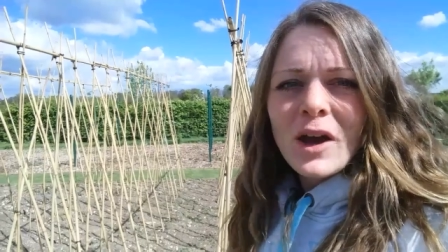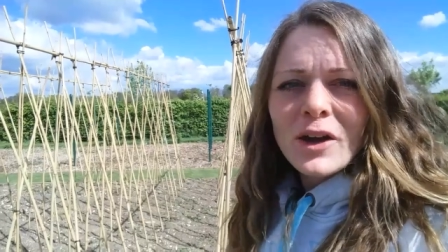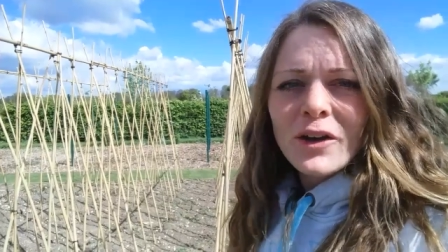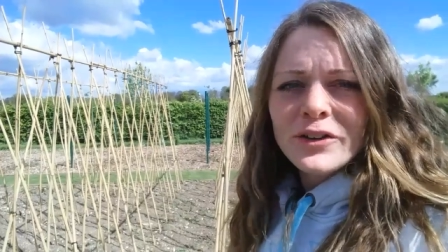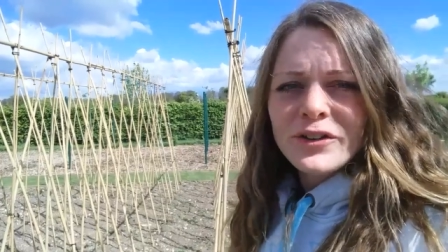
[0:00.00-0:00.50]

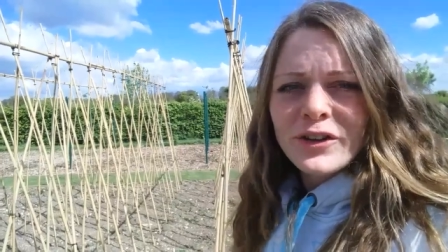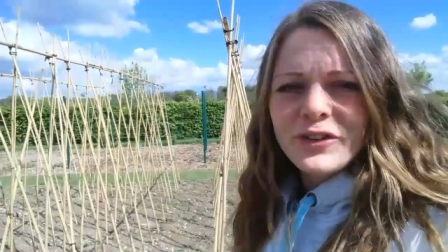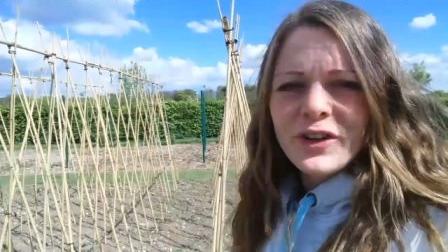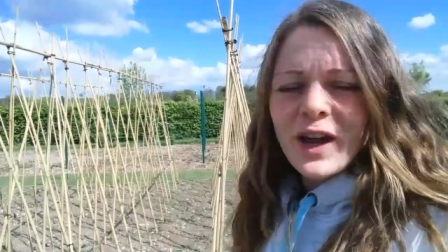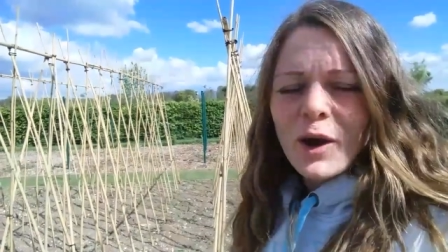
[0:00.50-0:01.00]
Hi guys,
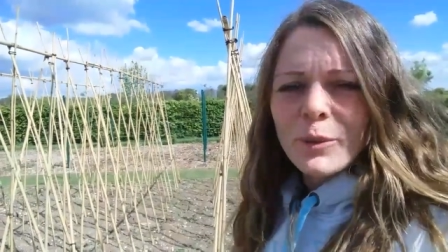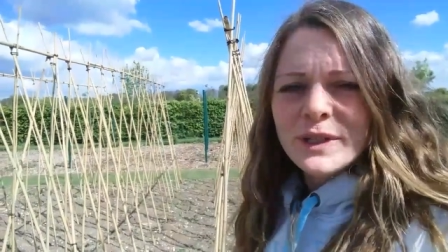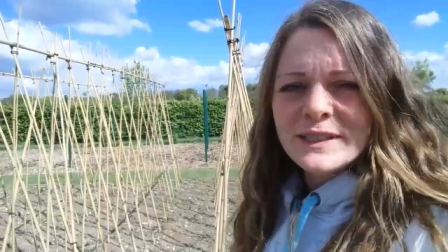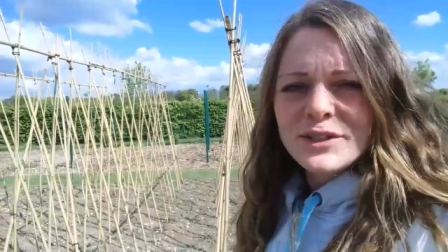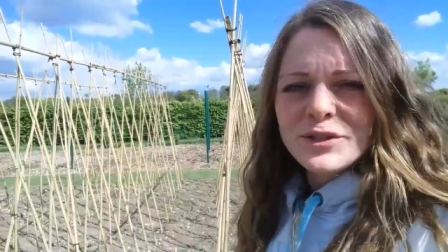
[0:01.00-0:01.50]
so today I
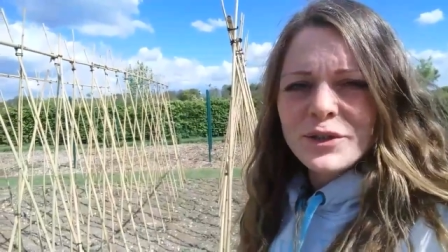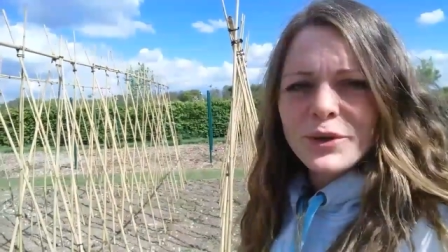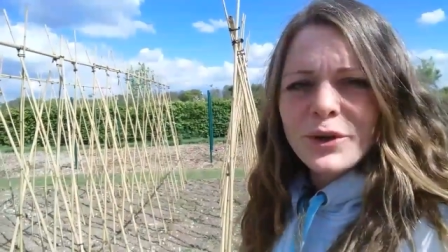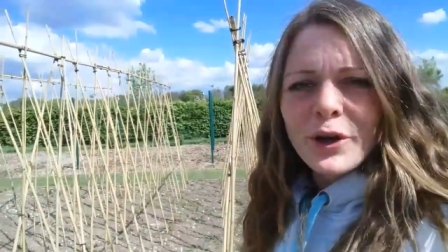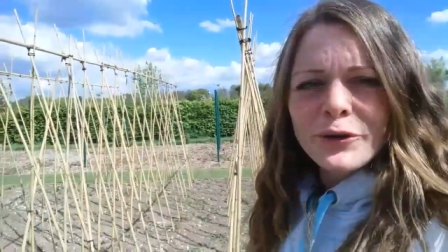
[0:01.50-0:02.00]
wanted
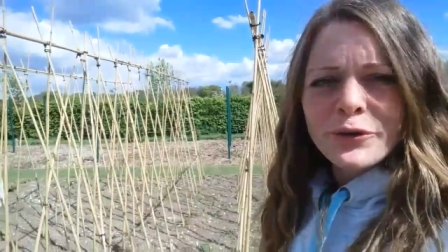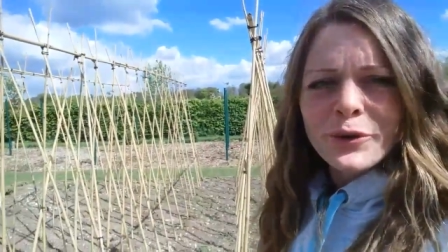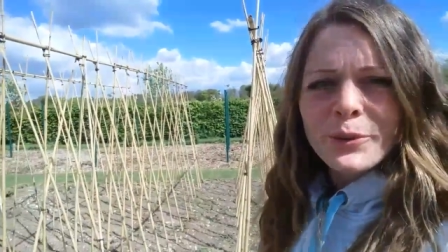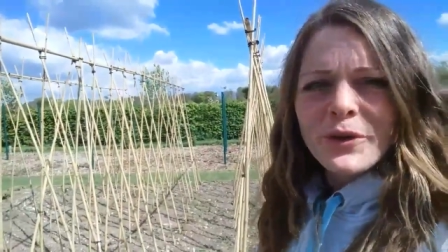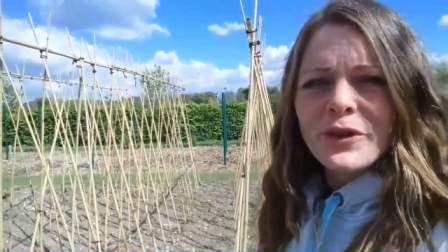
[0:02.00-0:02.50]
to go
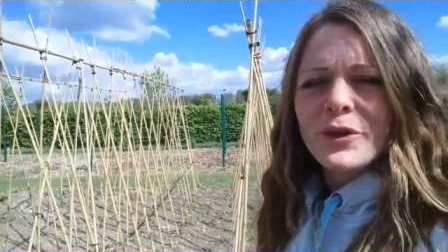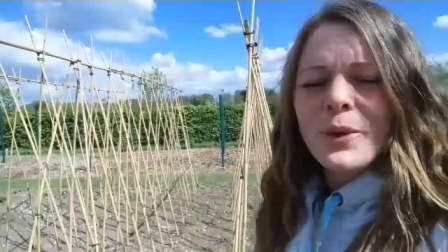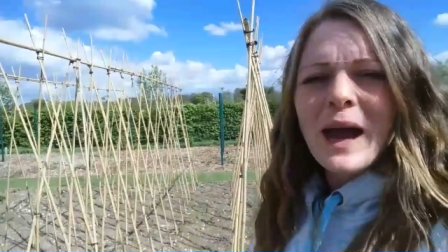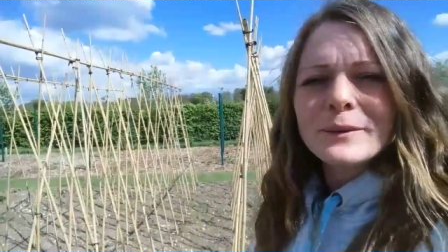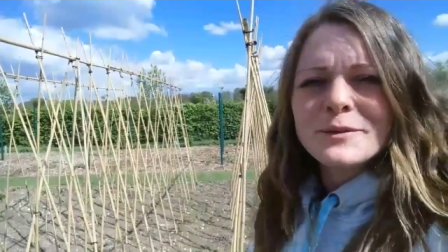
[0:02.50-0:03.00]
through with
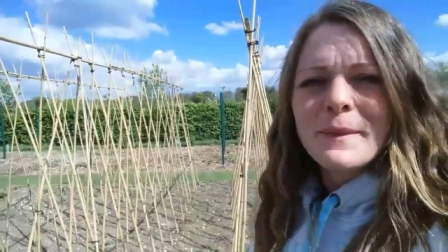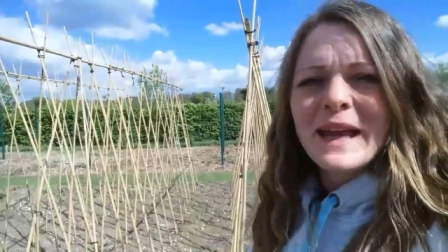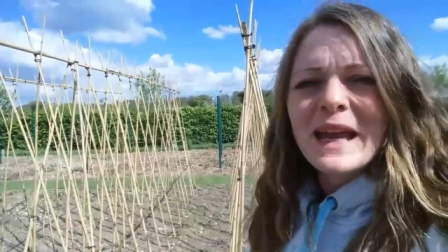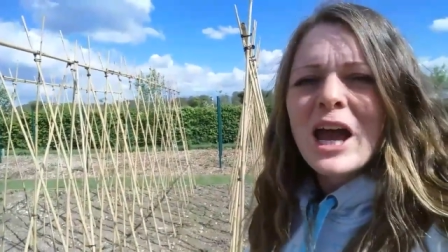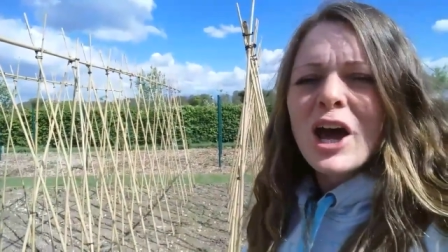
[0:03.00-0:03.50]
you how to
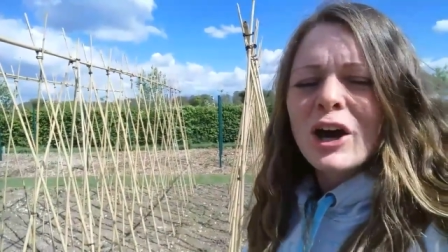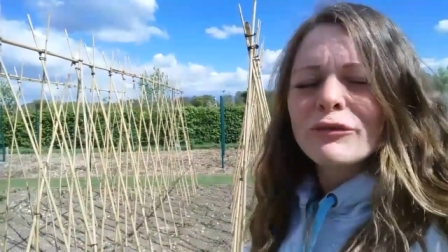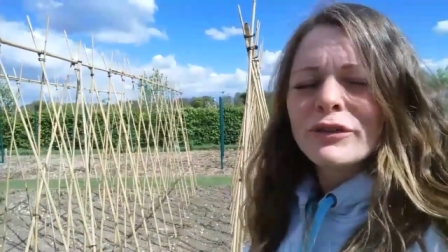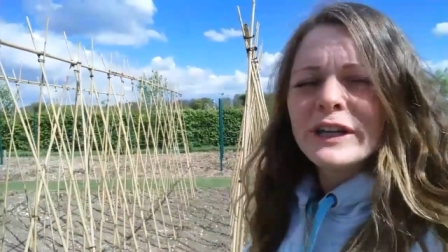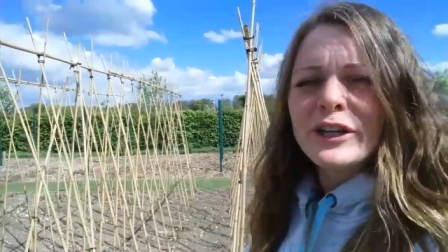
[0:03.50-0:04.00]
make
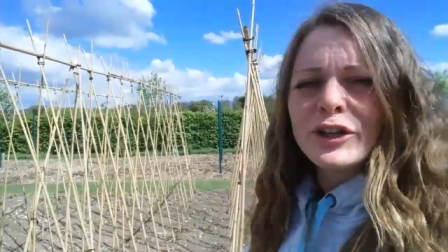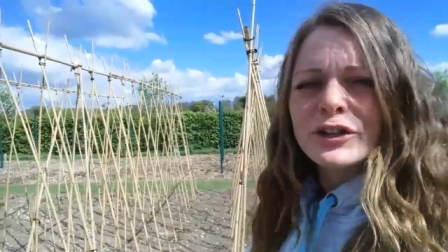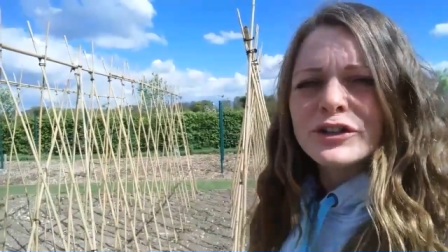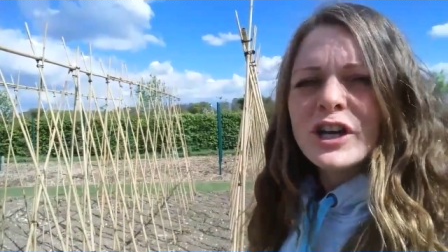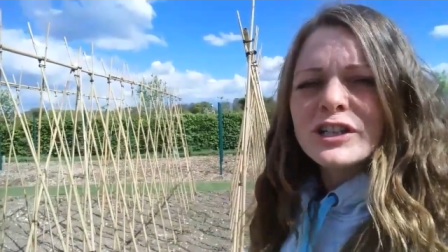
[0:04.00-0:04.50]
a really
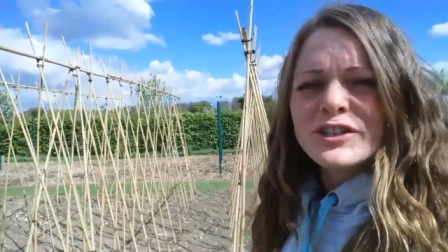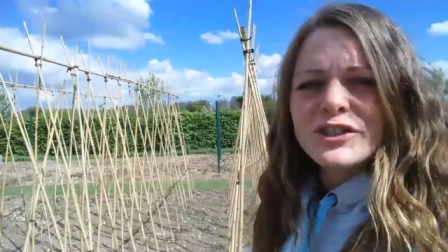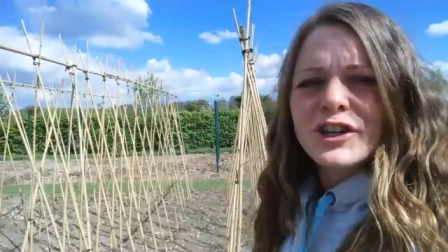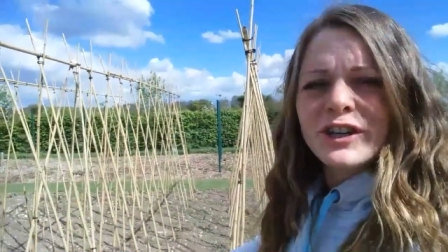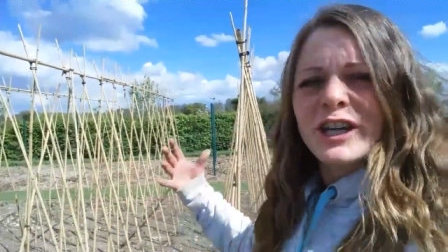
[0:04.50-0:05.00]
good
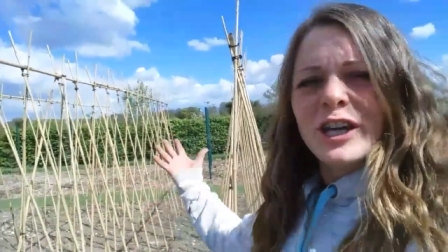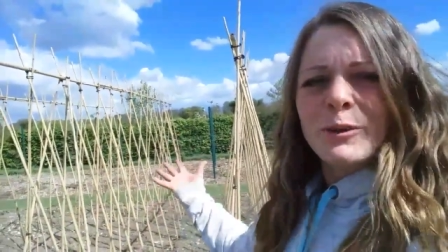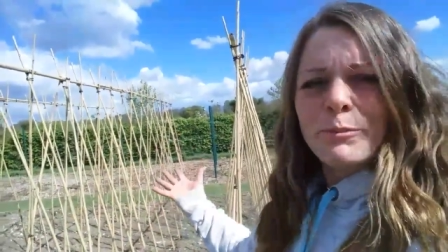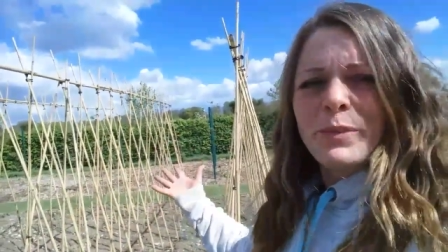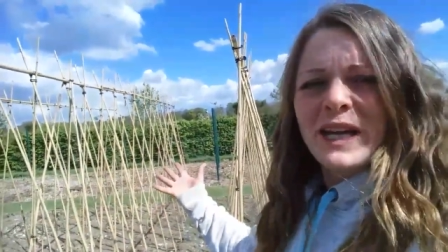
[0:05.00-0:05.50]

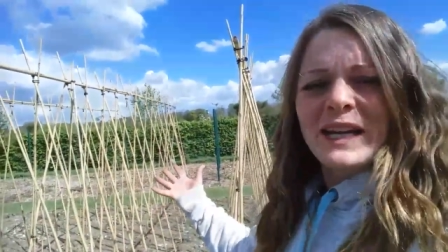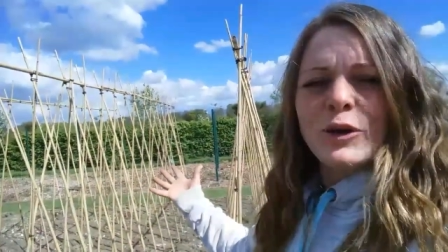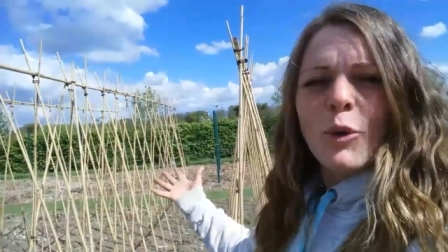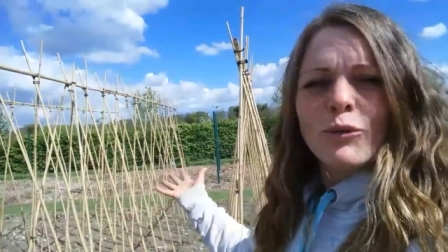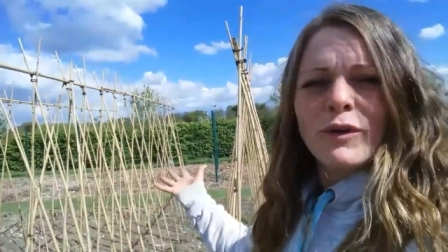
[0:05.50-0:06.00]
sturdy
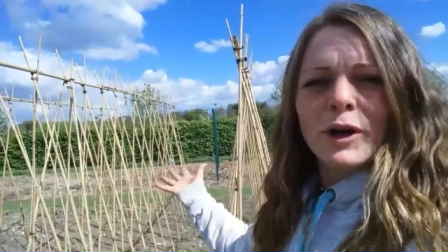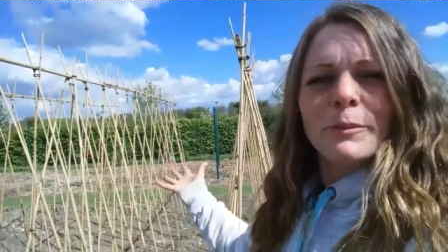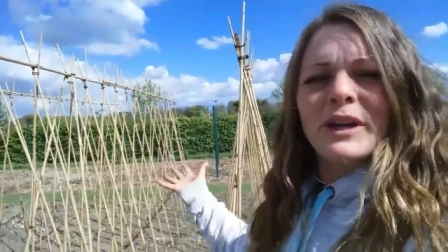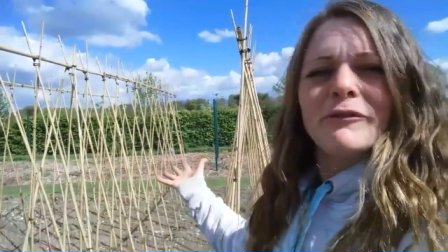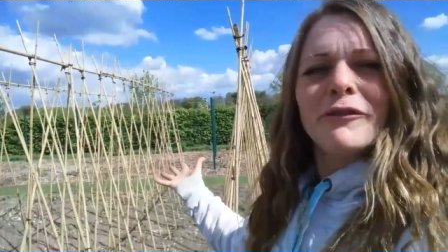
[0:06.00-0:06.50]
bean or
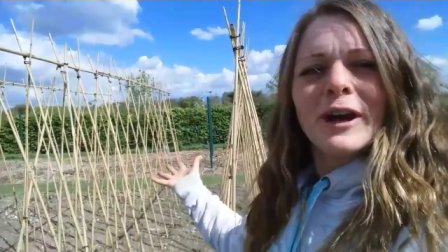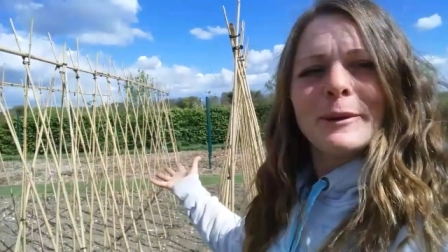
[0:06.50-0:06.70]
runner bean